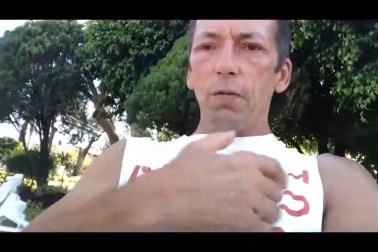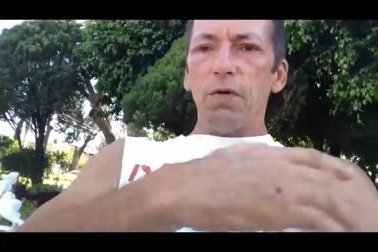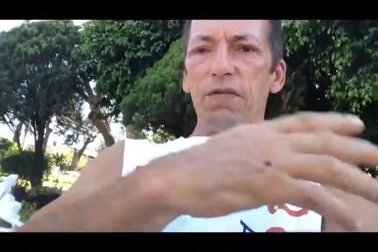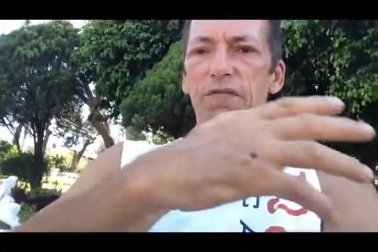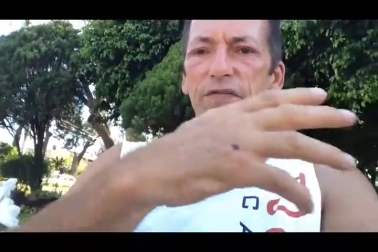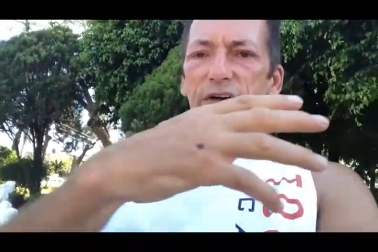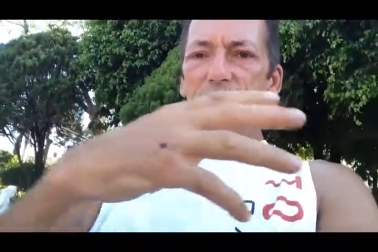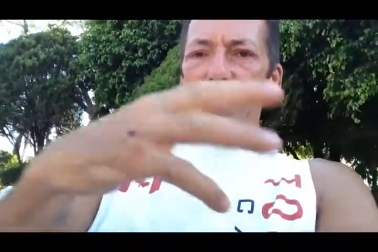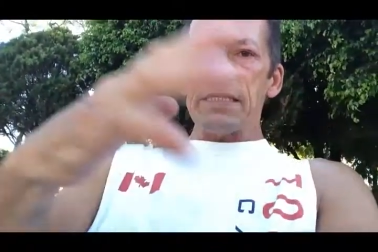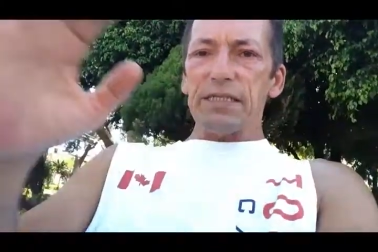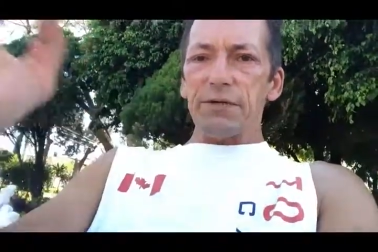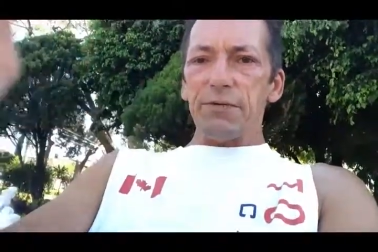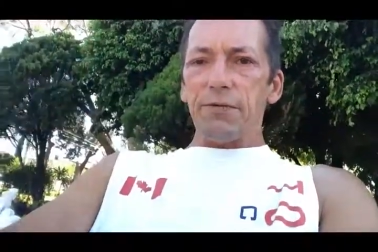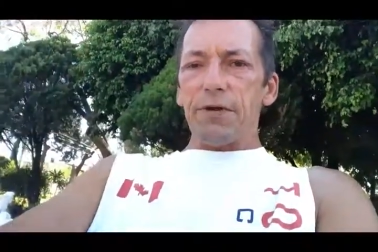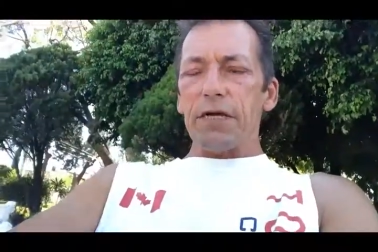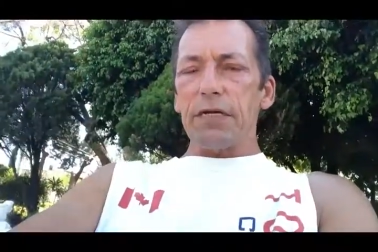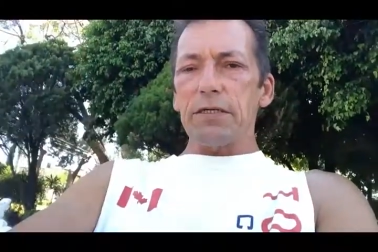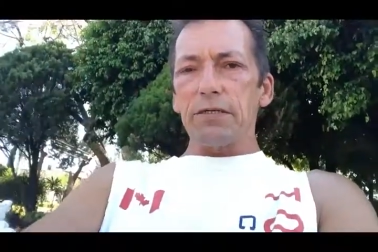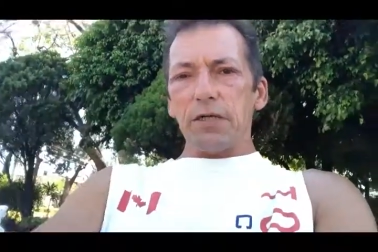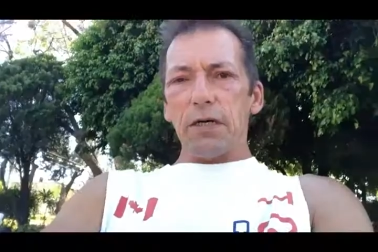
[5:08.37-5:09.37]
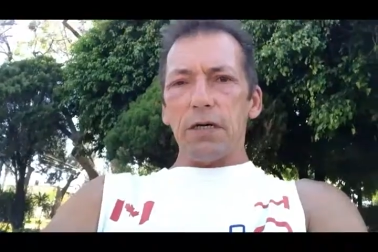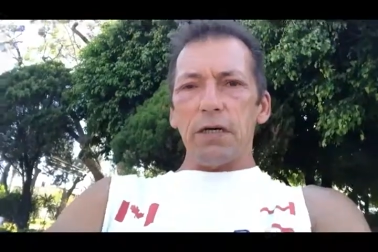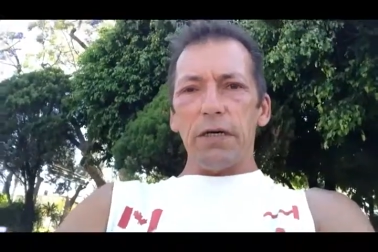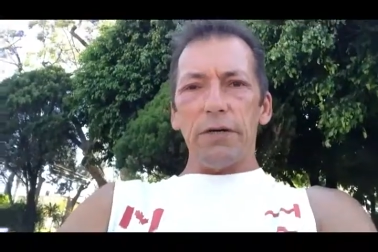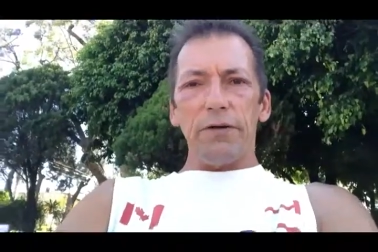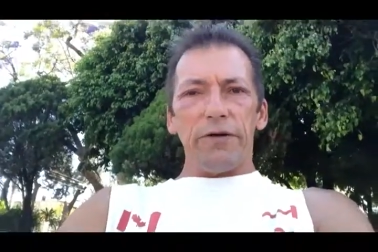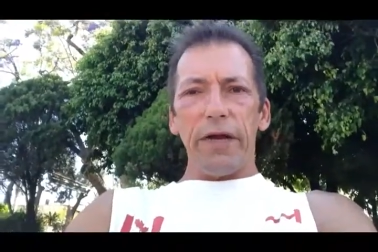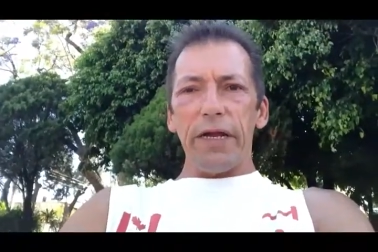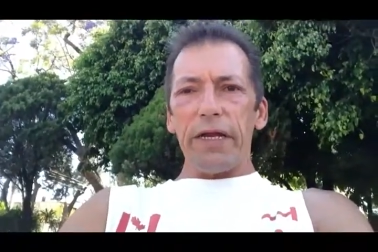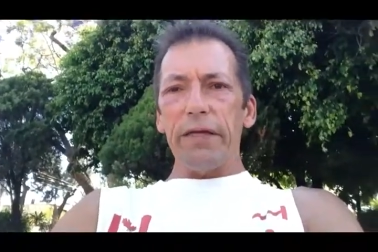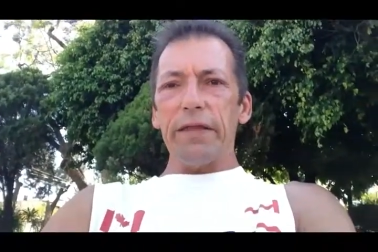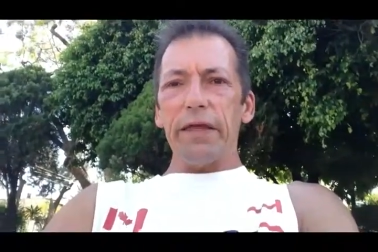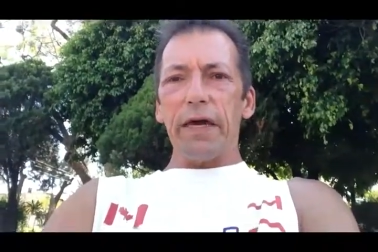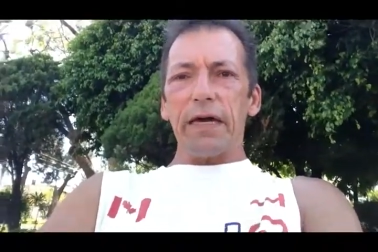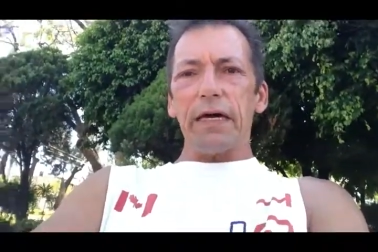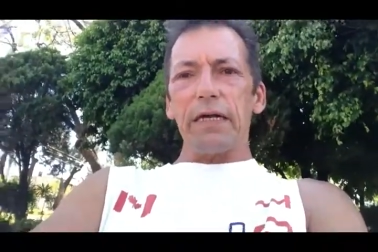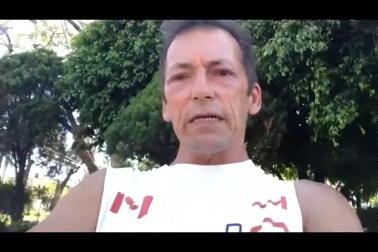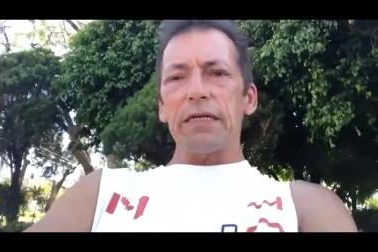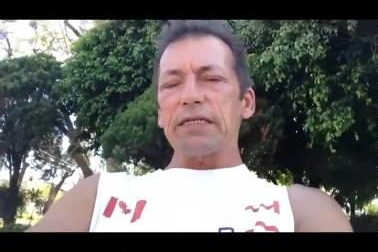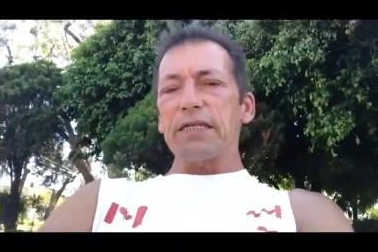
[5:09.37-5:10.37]
with fancy rings on or any of
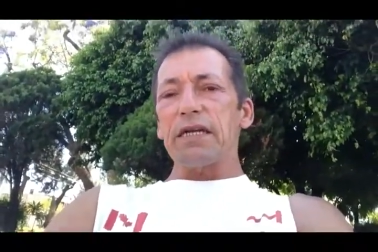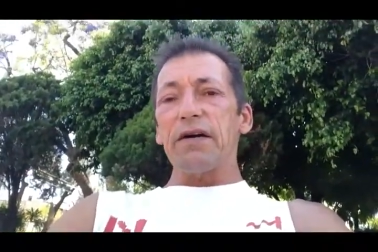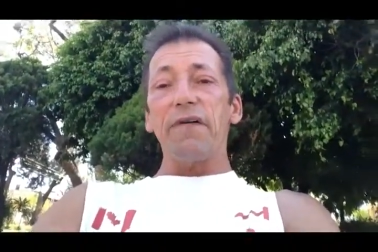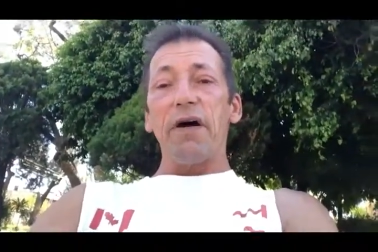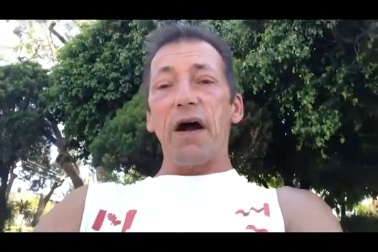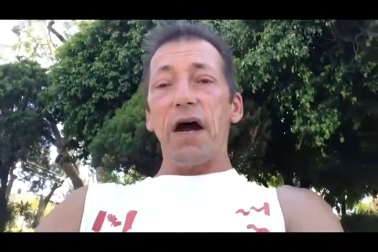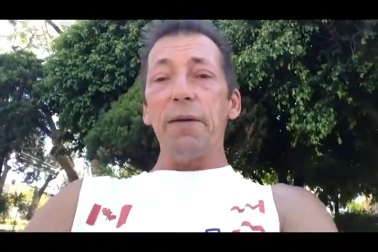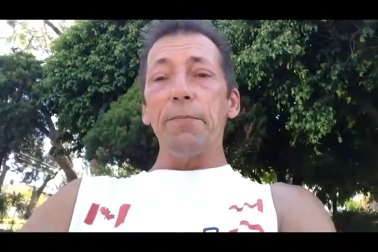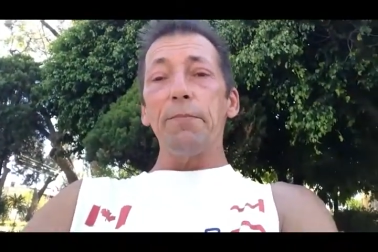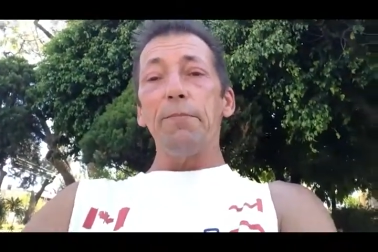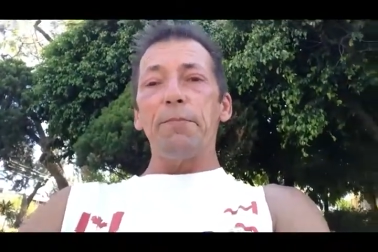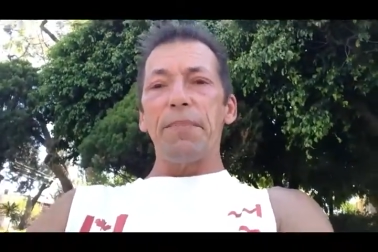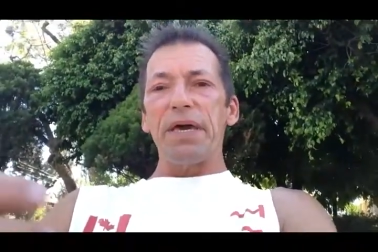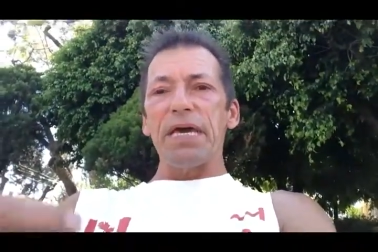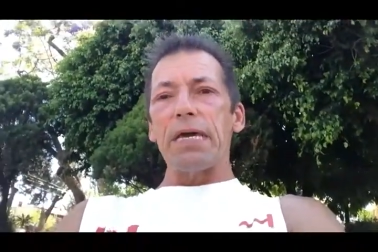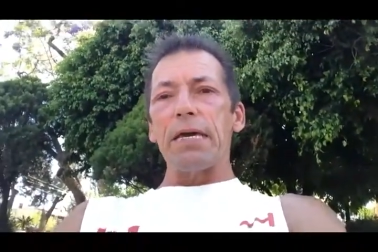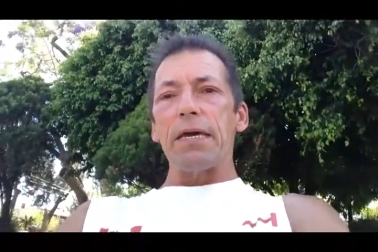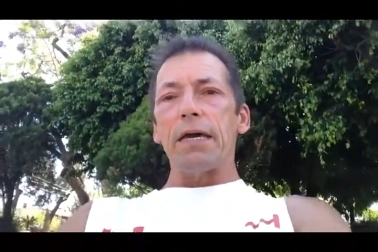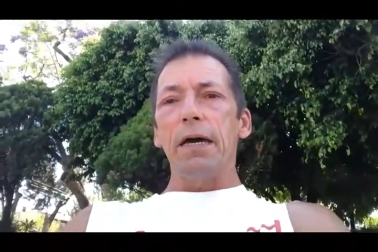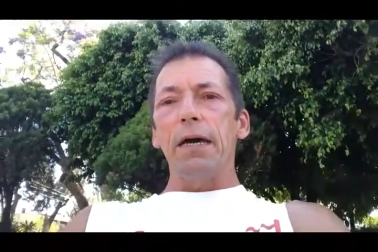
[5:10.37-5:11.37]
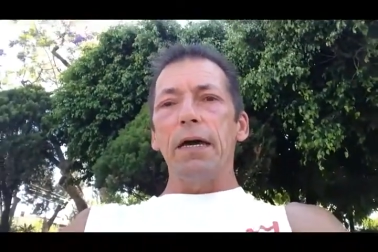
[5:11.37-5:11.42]
that kind of stuff. I'm me.